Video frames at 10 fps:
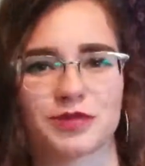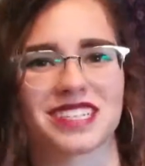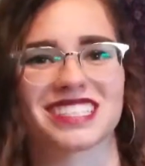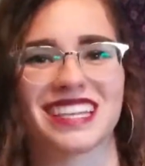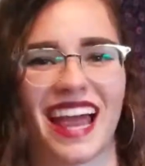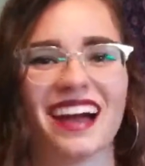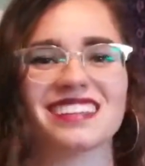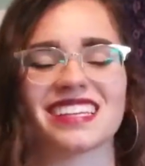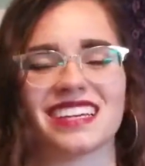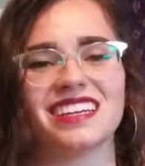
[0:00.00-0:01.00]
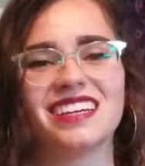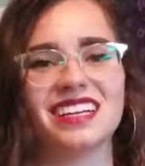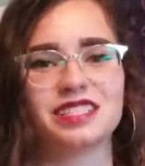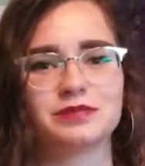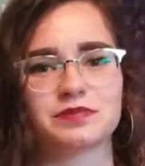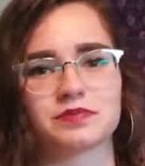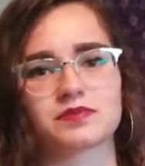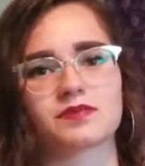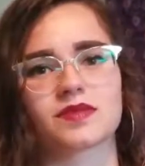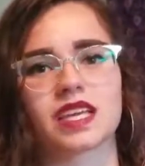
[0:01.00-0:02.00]
personality.
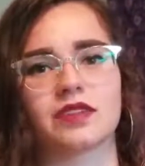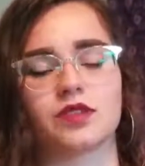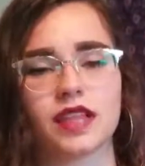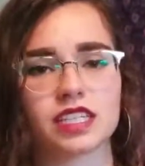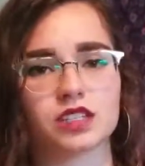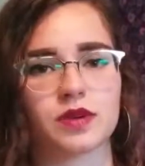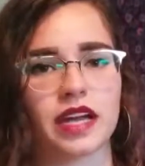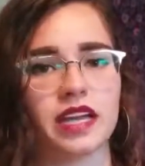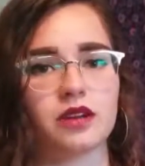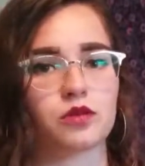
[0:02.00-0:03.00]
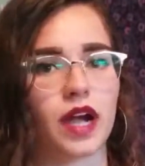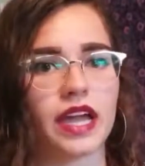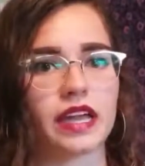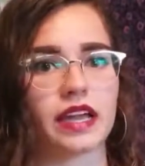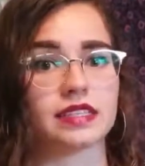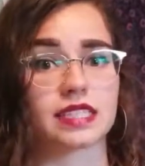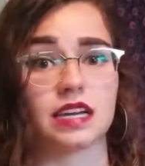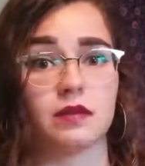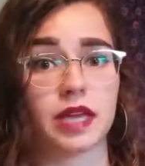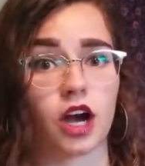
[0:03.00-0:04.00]
If you like to write, write. It's
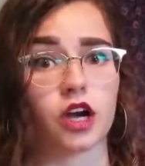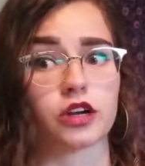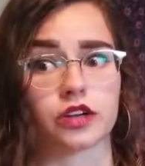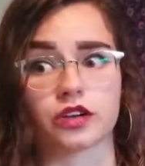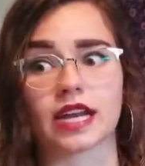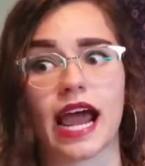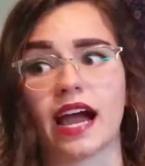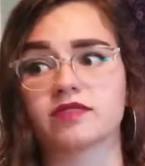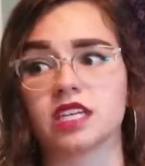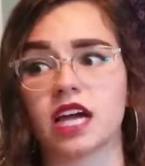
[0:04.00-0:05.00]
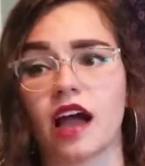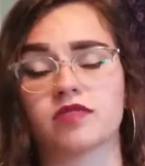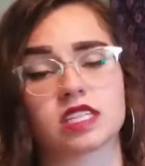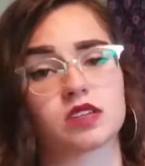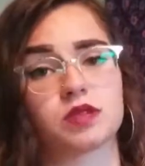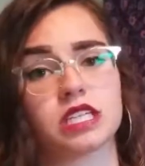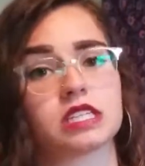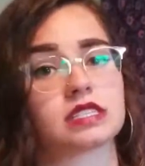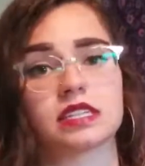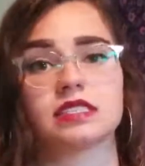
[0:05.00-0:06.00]
going to be hard. You're going to have to have discipline to
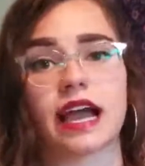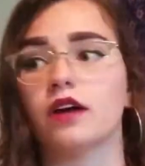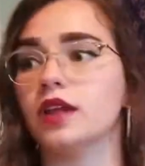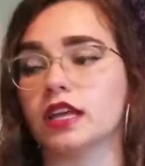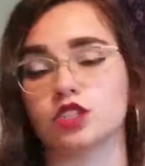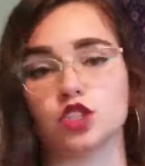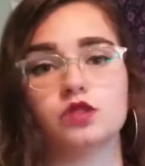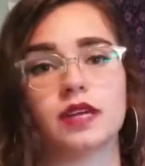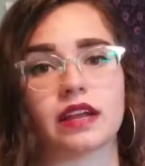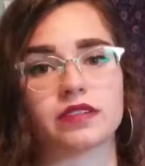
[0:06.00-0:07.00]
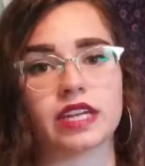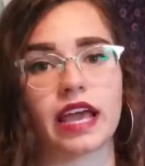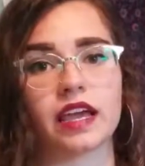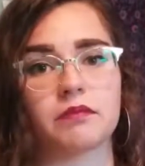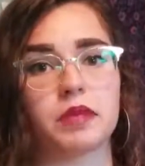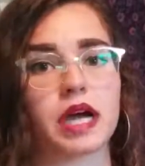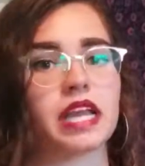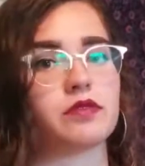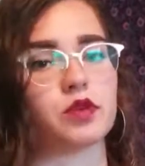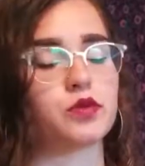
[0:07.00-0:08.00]
sit down and do it every day. But
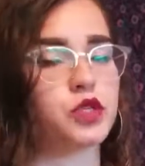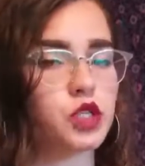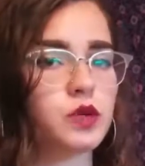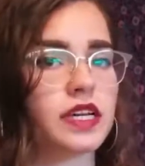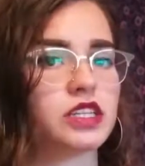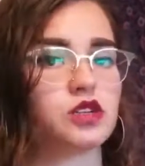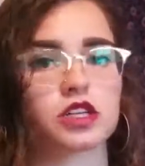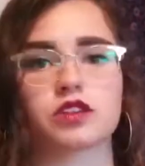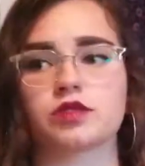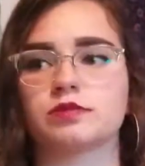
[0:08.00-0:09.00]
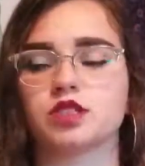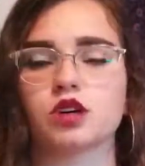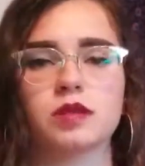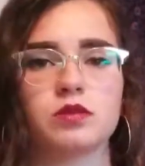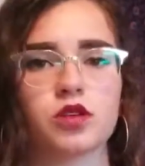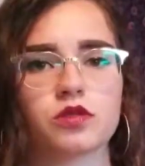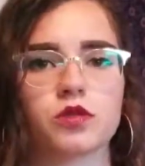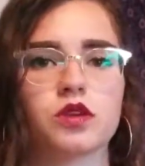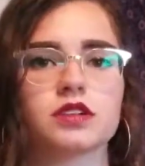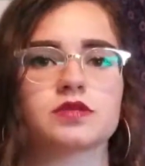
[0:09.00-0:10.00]
if you do it, you're going to reap so many more
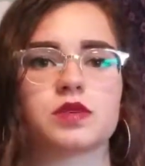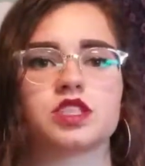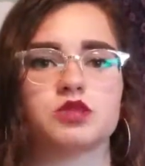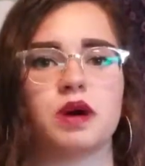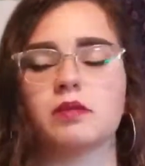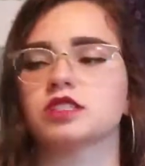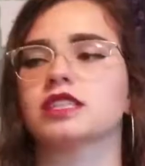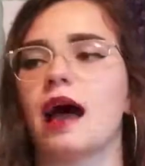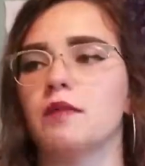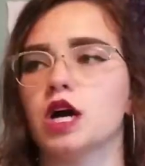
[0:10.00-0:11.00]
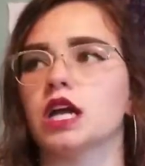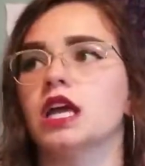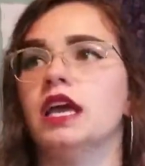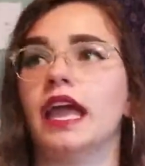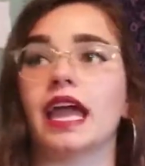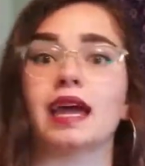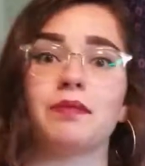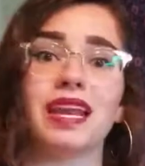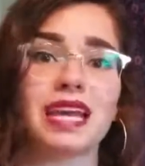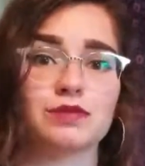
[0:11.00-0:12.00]
rewards once you publish that book and
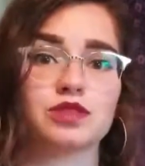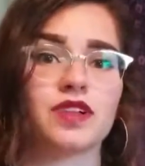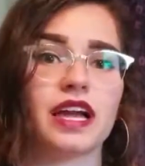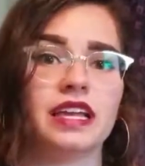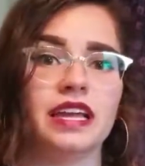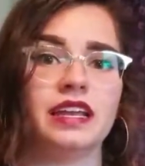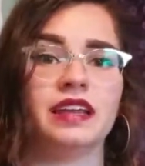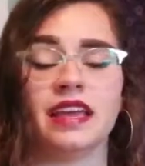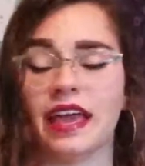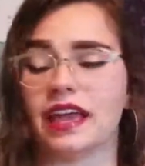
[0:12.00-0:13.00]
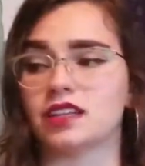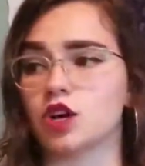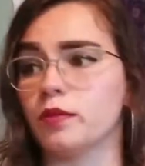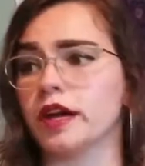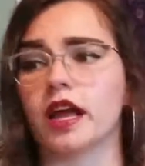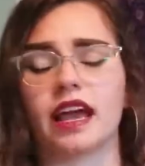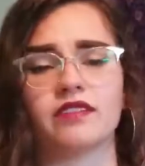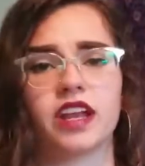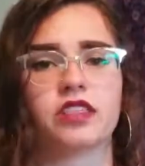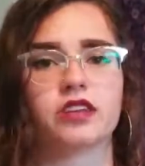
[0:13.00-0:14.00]
money comes flying in and oh my god, I have
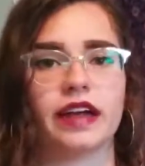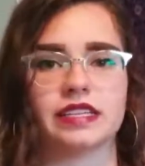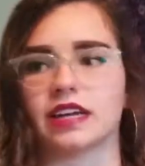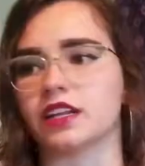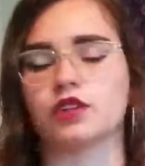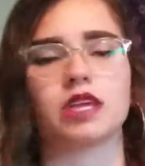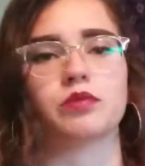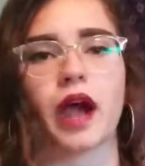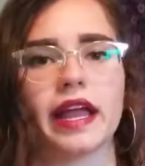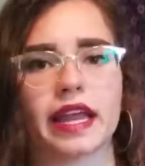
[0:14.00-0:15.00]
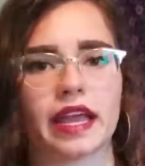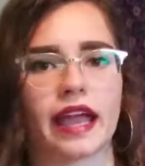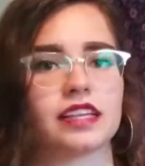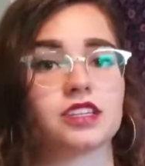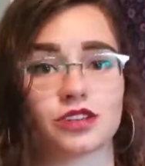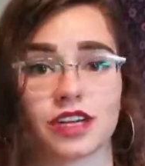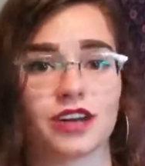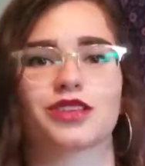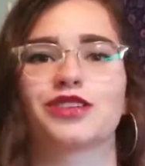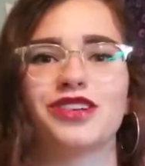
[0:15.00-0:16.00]
another idea and you keep writing and you're going to
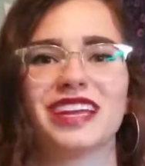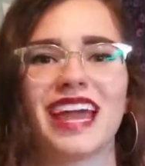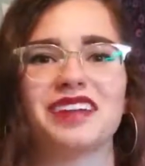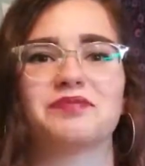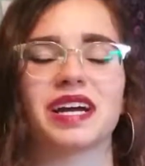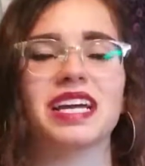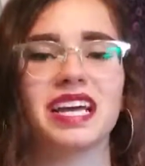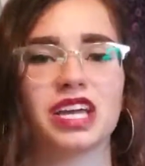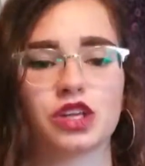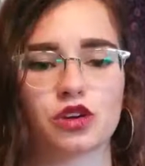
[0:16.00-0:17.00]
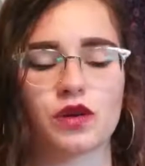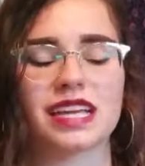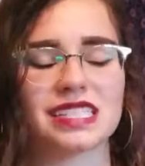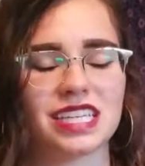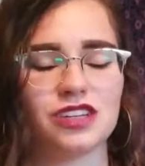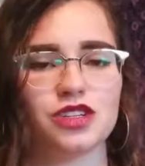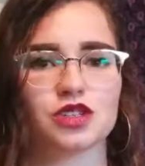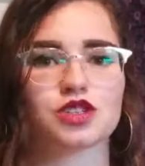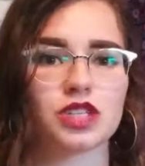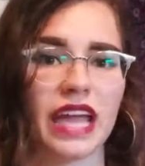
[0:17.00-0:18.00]
go through it again, but you're going to continue
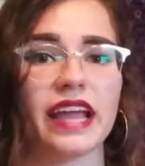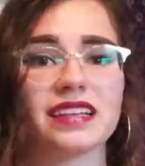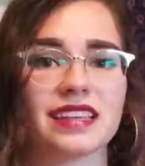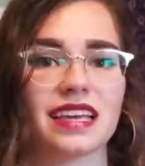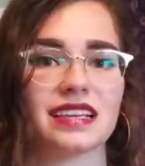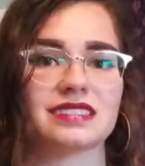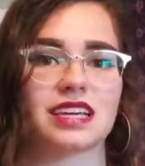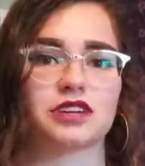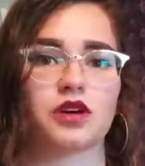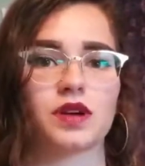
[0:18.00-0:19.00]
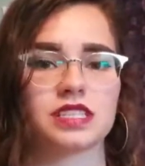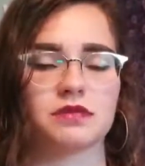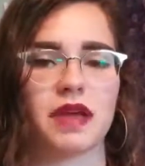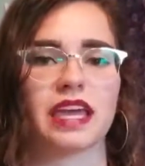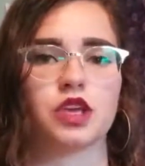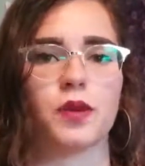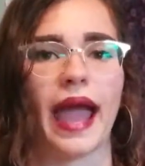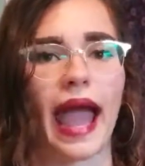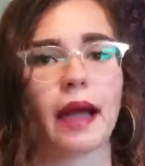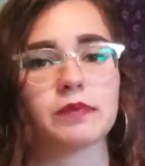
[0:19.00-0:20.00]
to create things that are going to make you
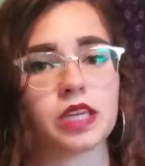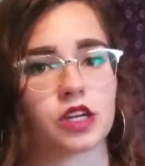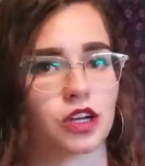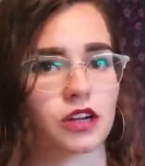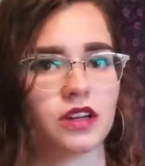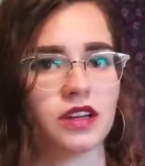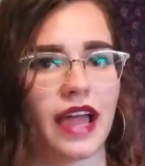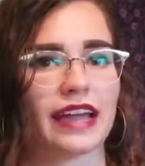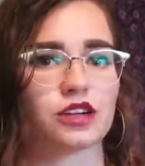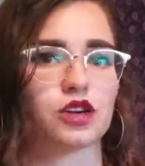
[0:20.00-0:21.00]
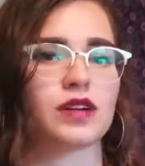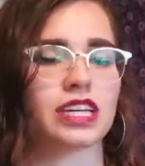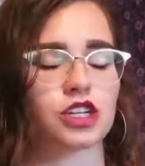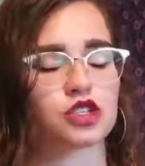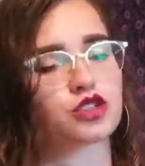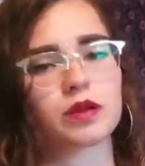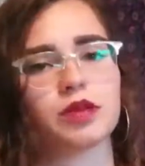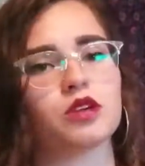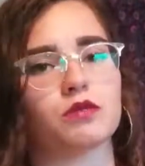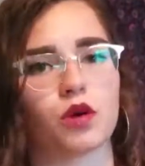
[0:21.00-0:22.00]
happier and are going to
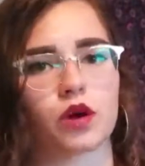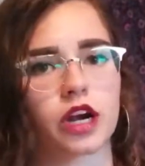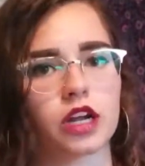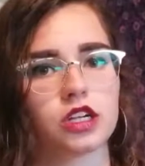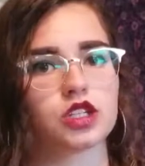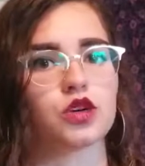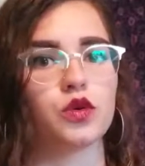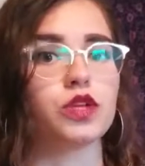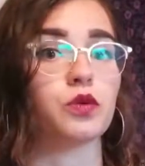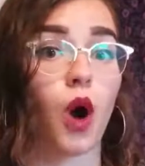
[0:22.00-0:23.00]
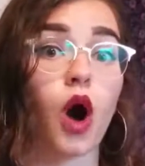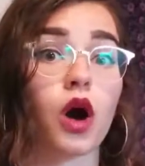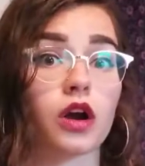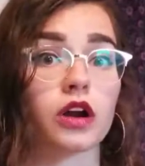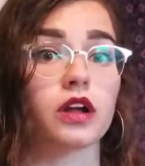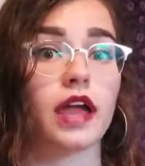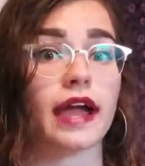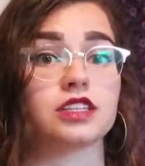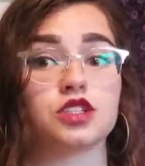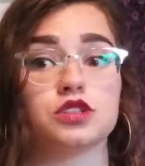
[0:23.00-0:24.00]
contribute more to who you are
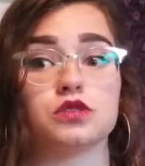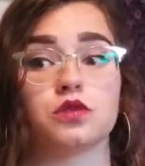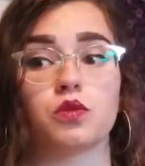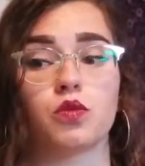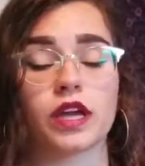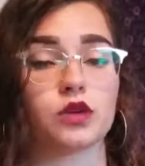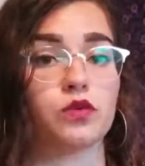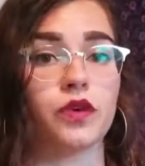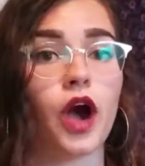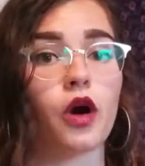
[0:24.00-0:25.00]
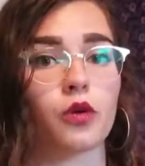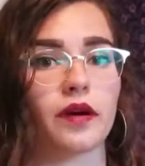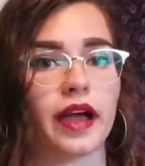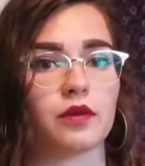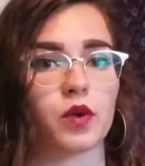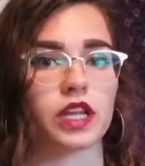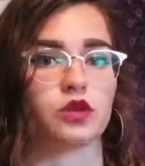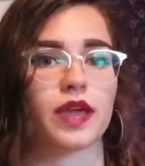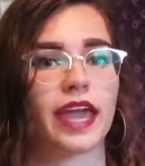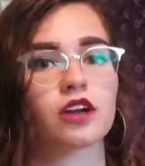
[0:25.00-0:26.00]
and to what you know and what you
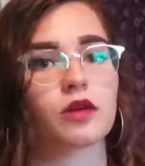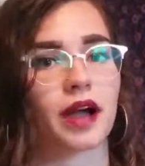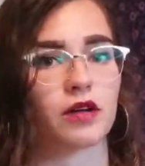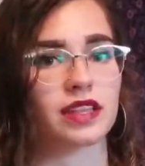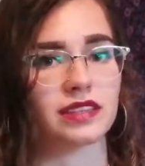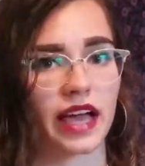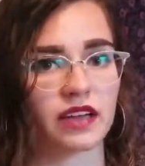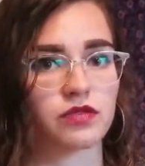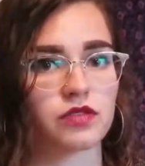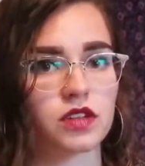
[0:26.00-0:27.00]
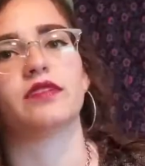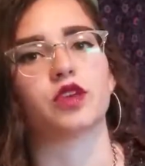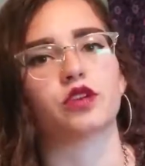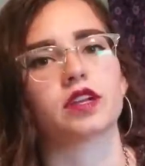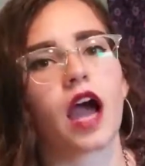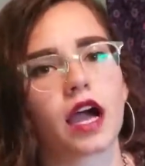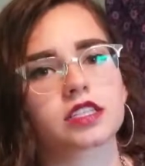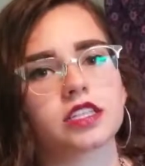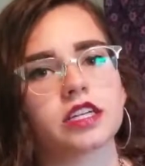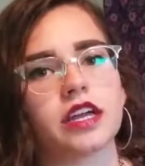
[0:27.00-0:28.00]
care about in life. If you're a
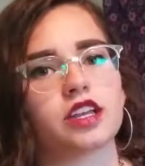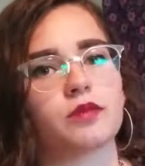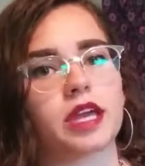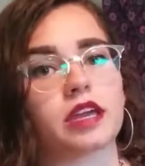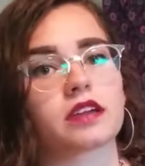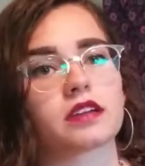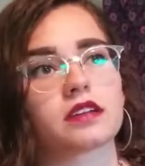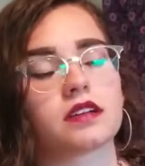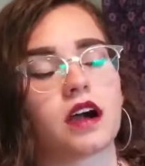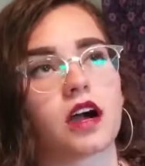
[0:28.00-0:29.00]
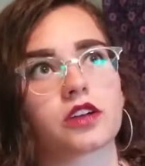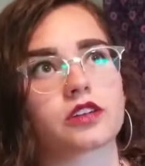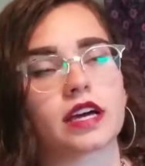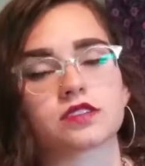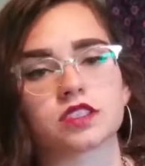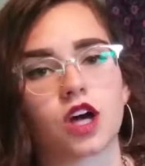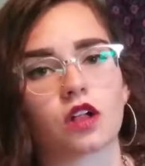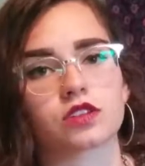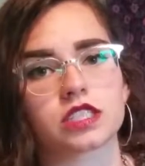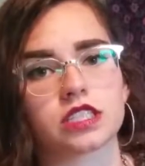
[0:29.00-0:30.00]
doctor and you make
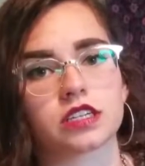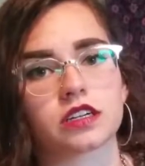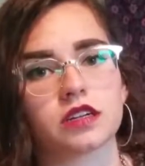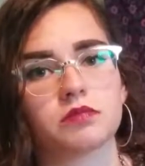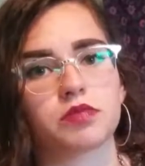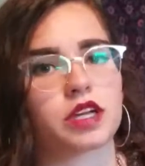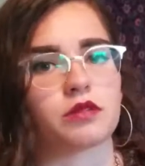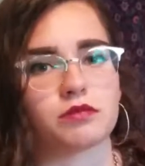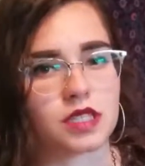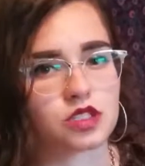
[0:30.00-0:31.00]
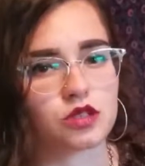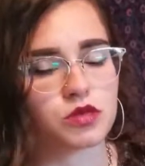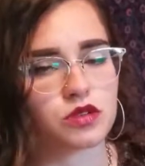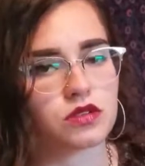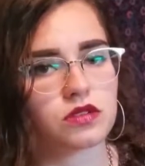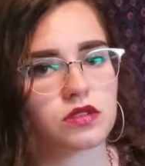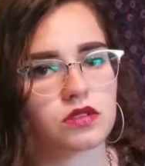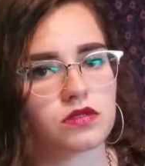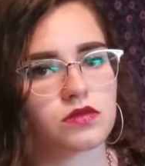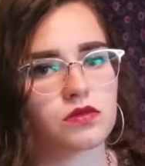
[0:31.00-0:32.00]
$100,000 a year but you're miserable,
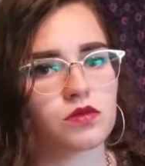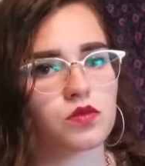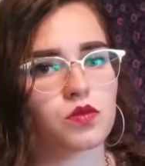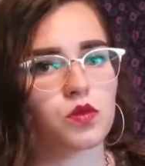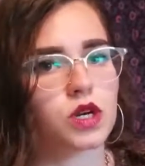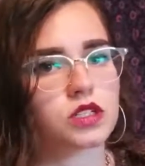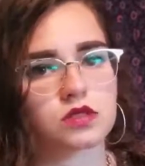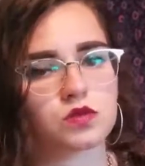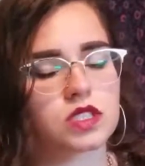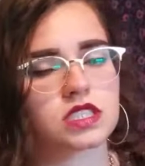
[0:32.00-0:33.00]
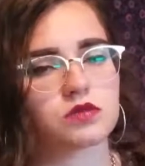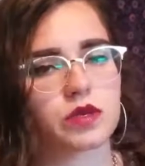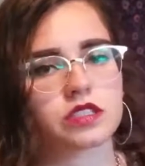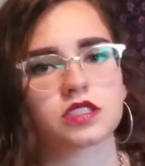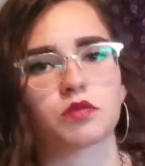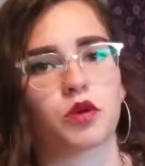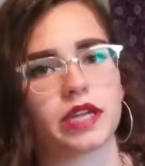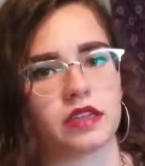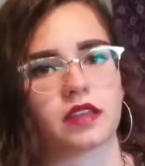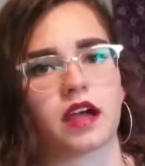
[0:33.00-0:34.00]
where's what's where's the
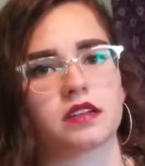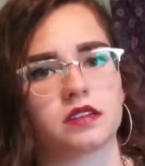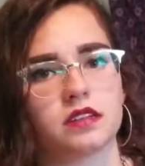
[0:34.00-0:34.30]
point in that?